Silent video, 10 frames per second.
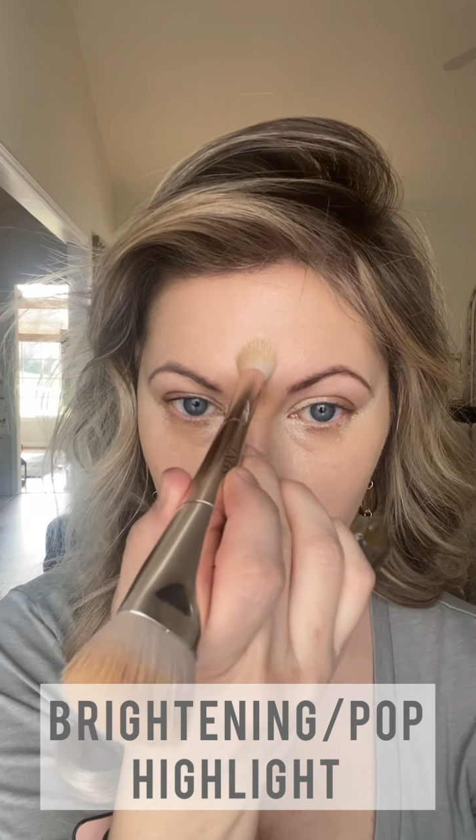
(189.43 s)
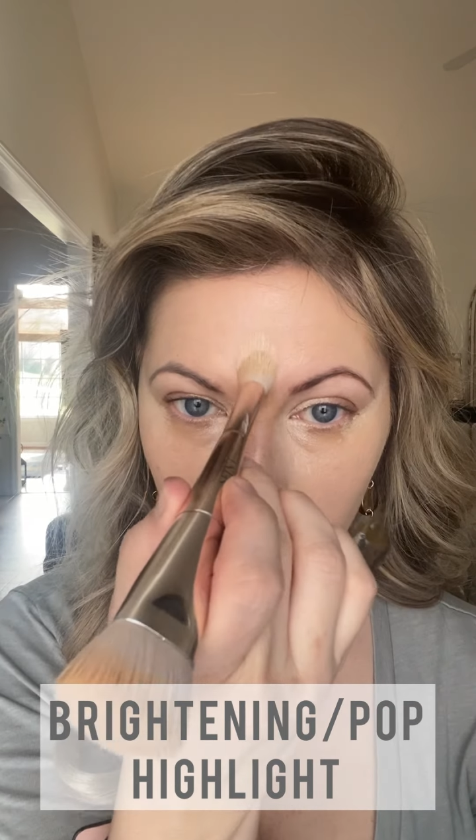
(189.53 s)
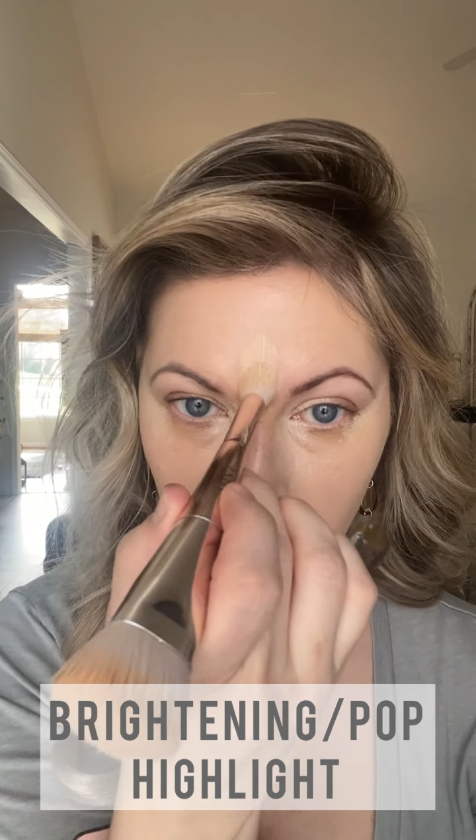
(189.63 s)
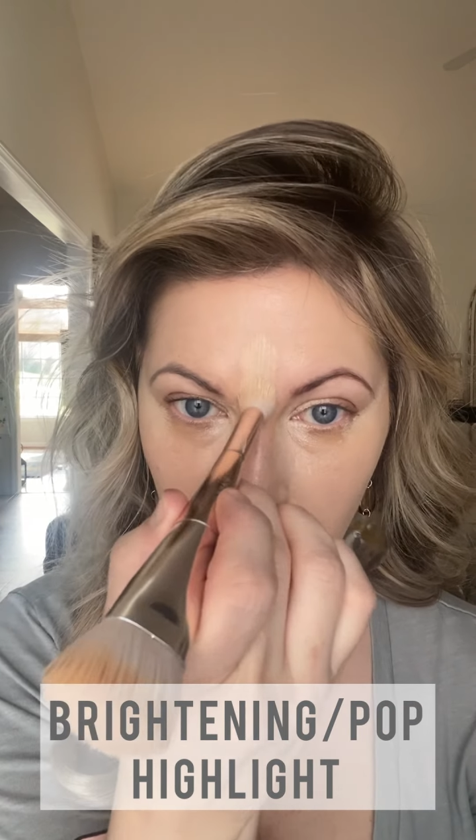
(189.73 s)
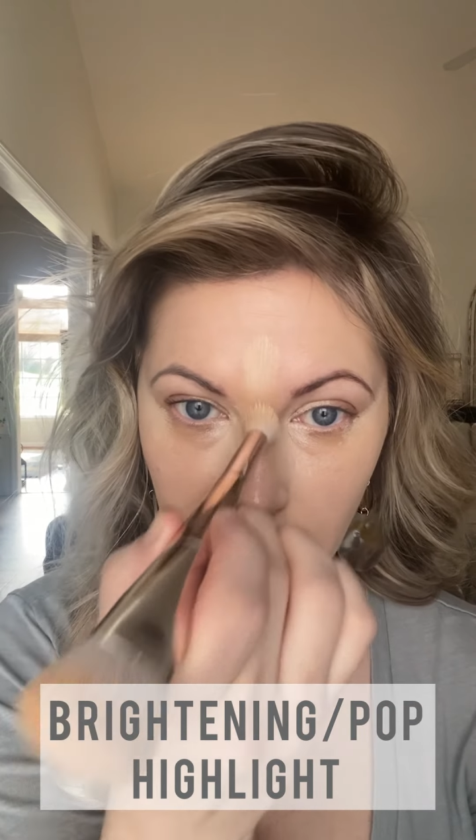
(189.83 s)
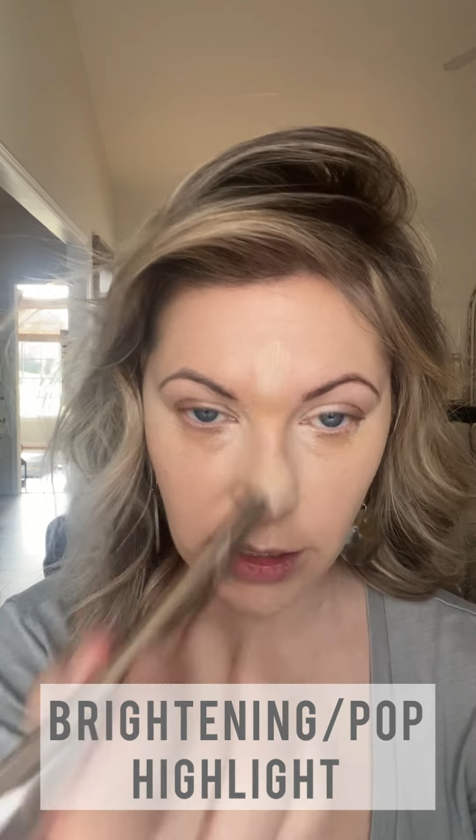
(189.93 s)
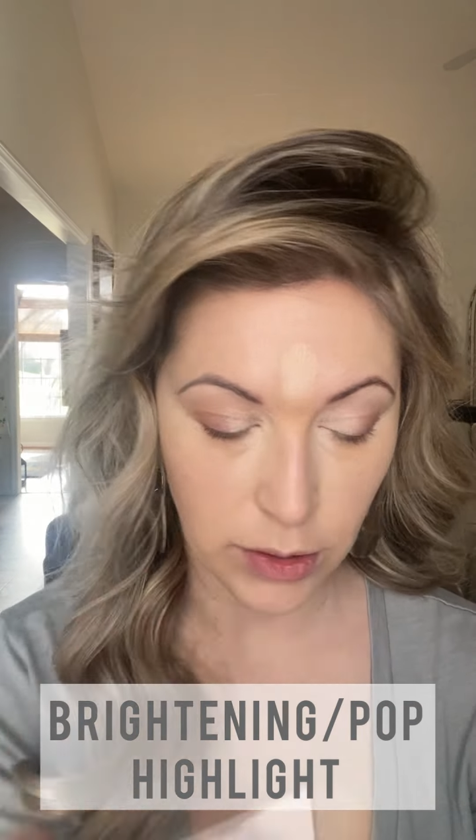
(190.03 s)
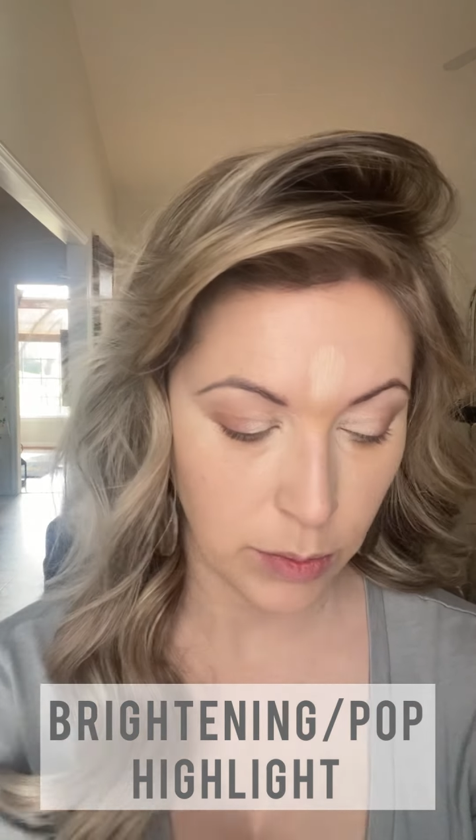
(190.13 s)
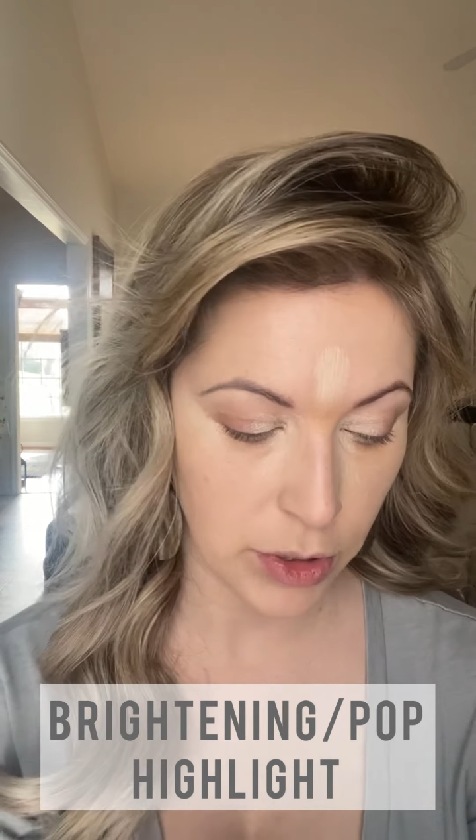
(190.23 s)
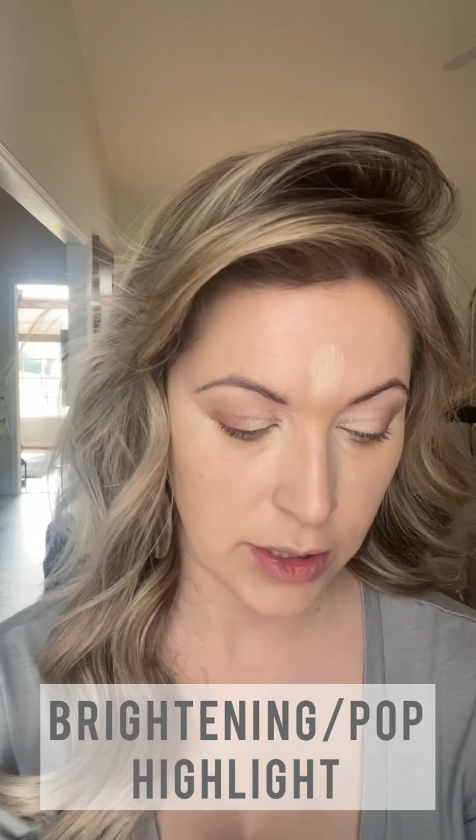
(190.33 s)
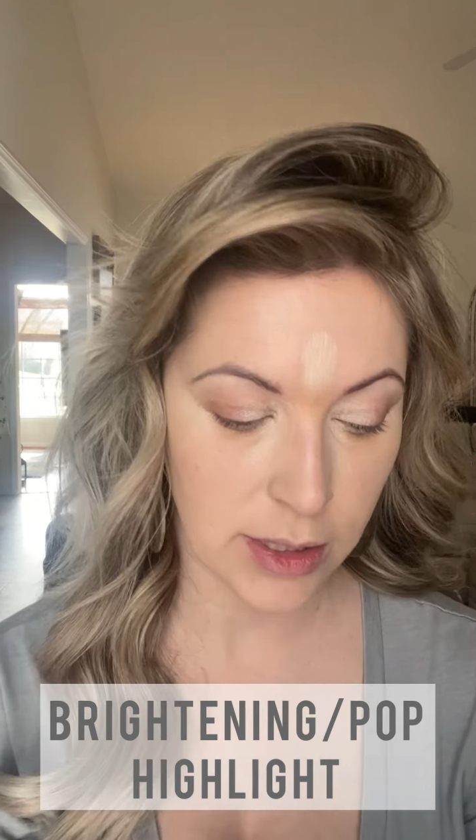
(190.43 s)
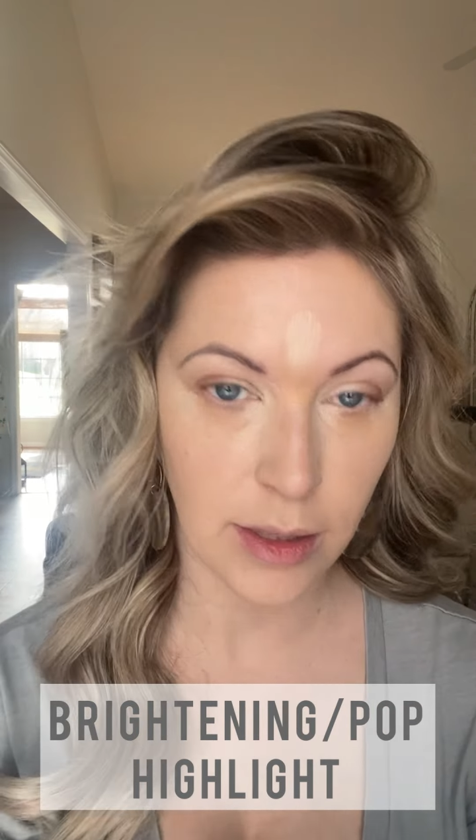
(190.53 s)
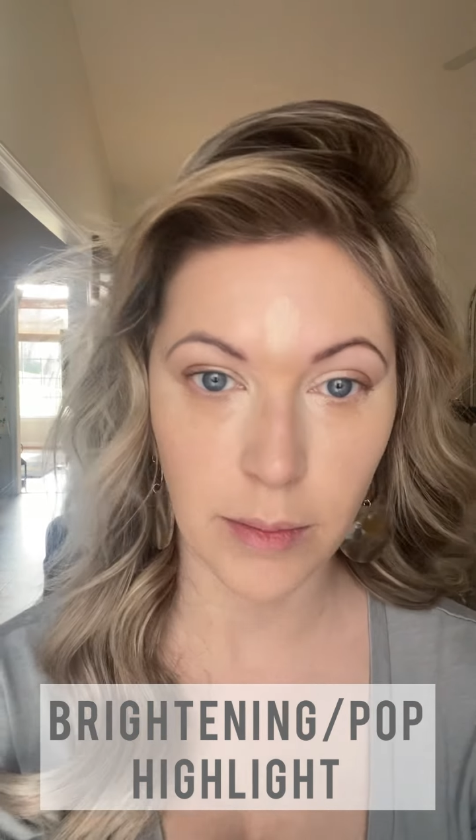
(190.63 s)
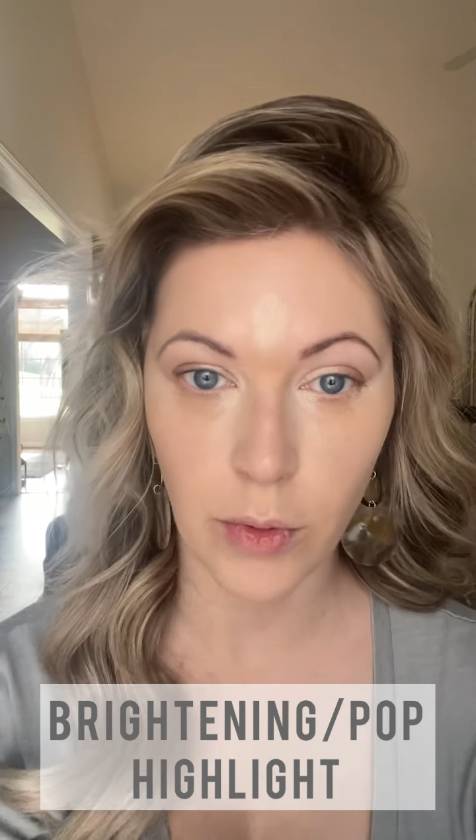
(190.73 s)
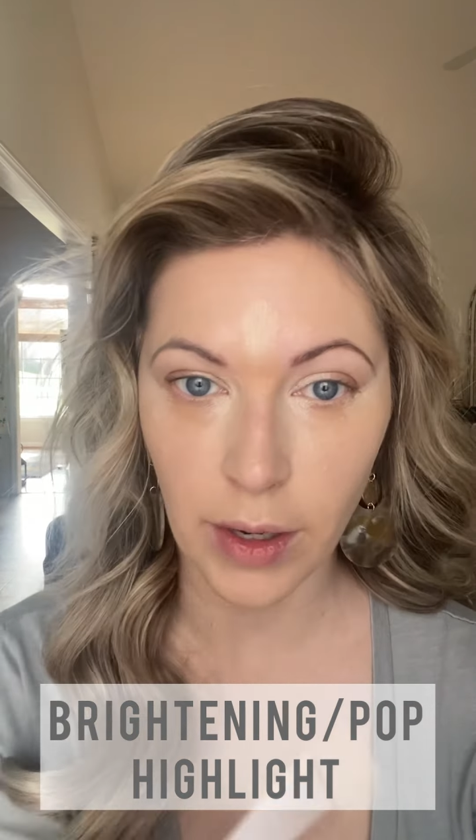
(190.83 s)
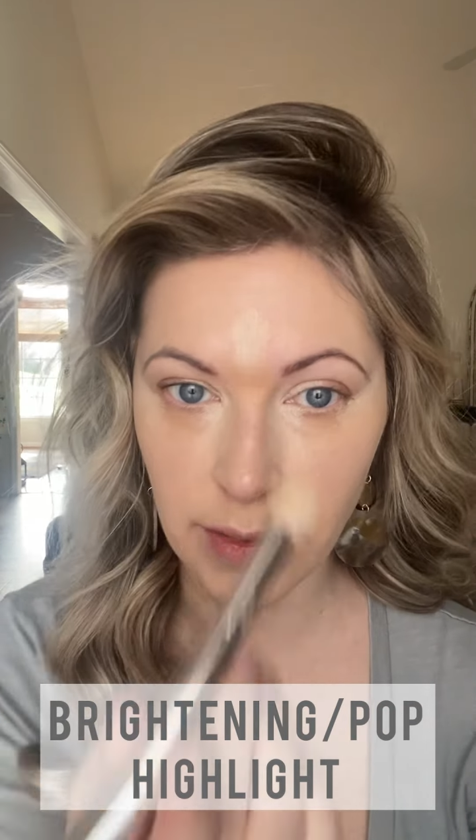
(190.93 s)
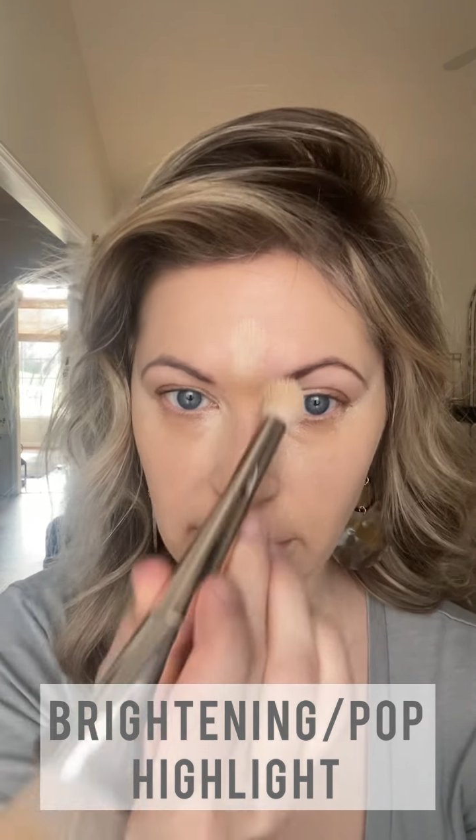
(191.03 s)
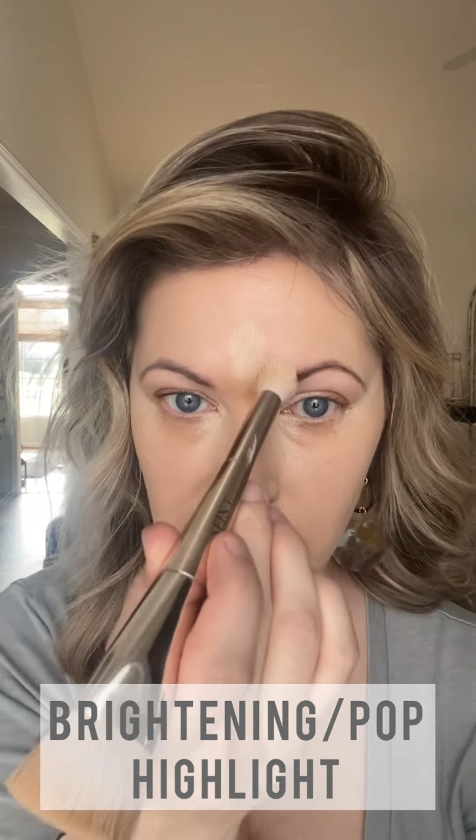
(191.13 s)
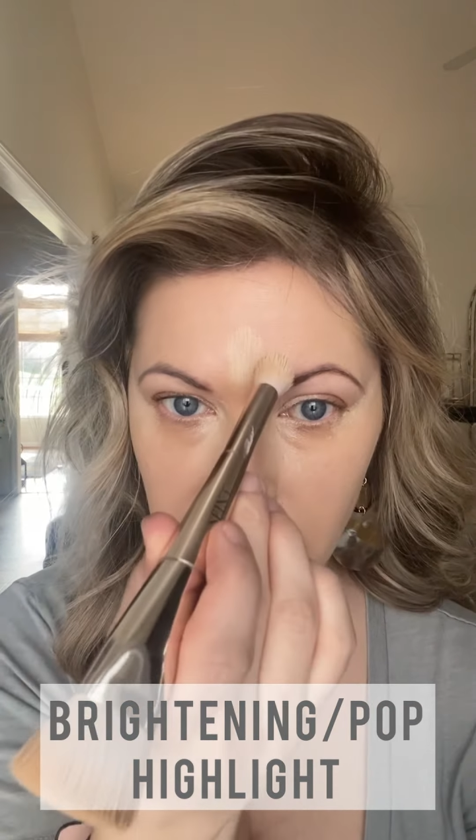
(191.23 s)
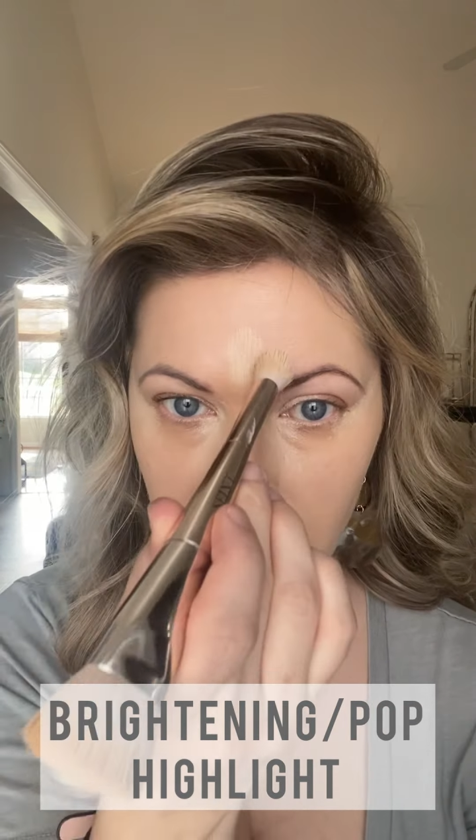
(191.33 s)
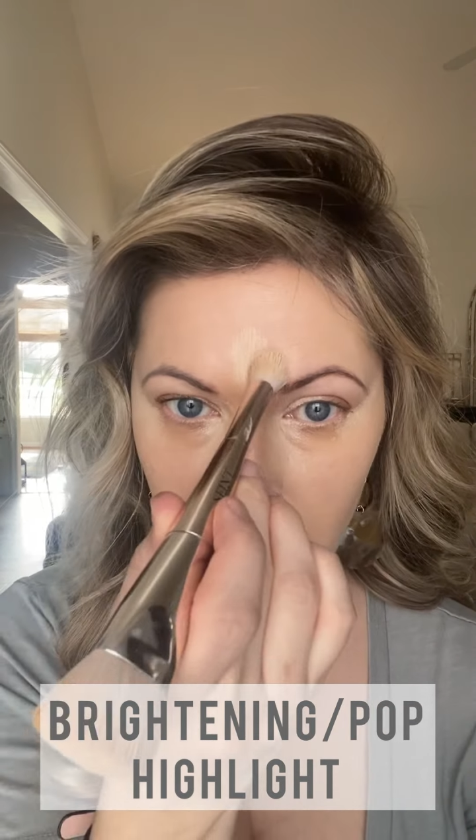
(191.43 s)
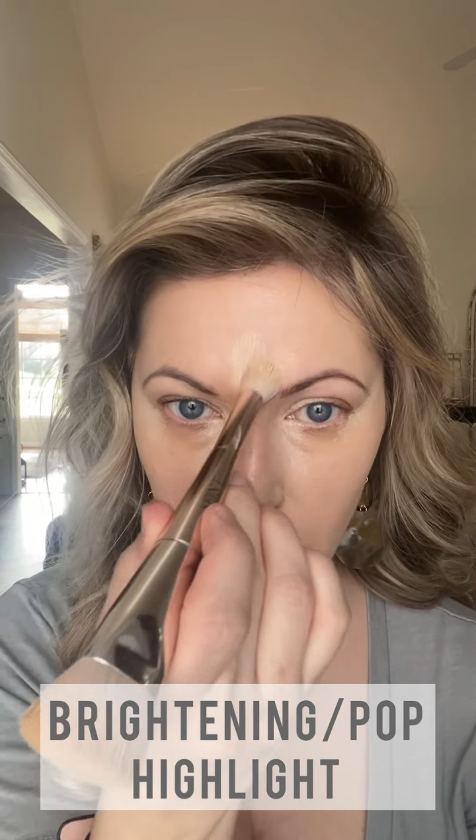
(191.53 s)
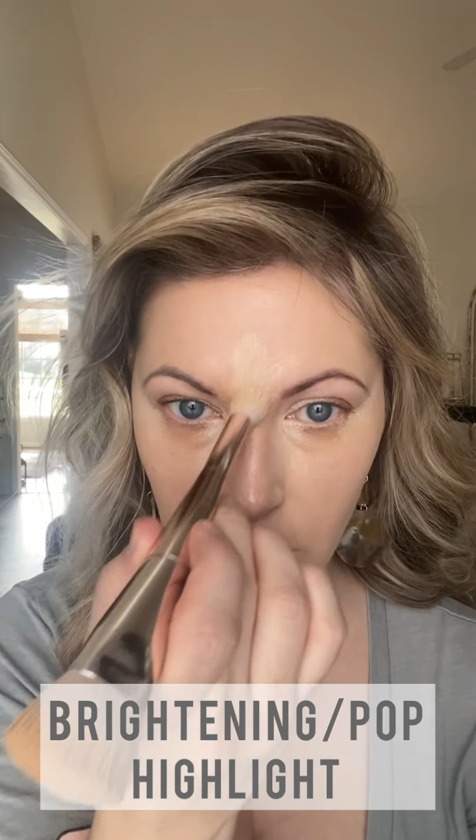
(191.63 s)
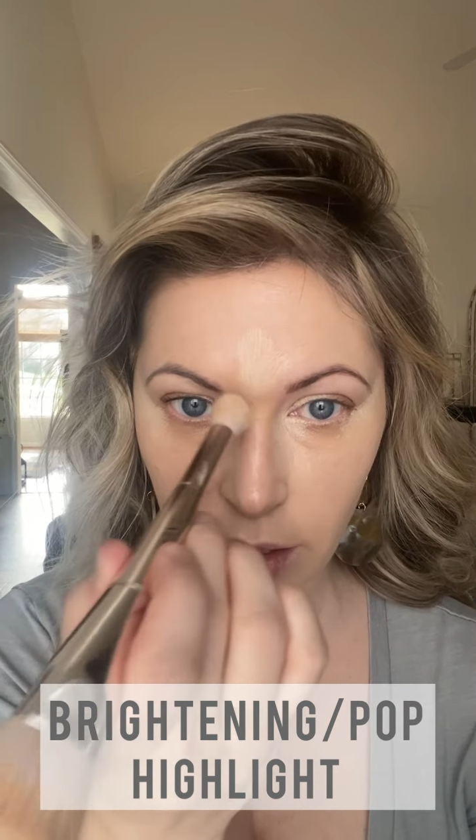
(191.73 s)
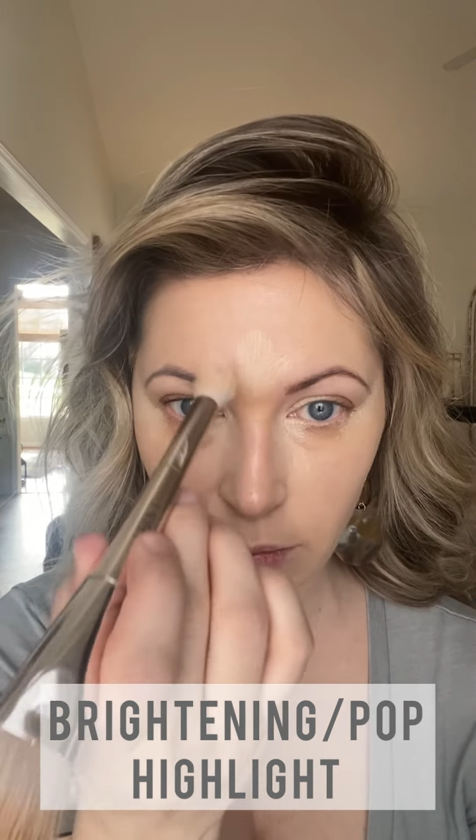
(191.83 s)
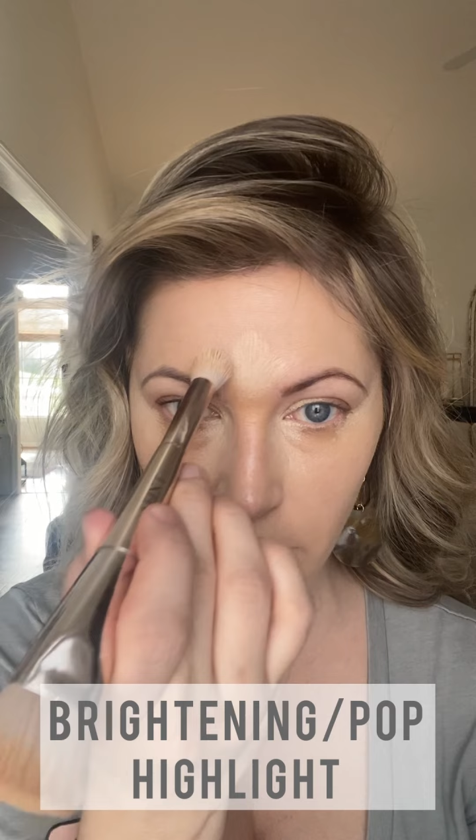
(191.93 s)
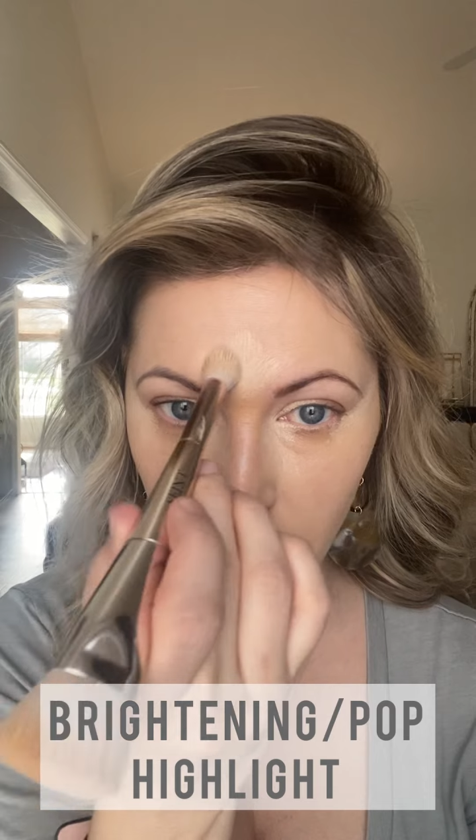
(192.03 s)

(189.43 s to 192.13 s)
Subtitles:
I like to put some right in the center of my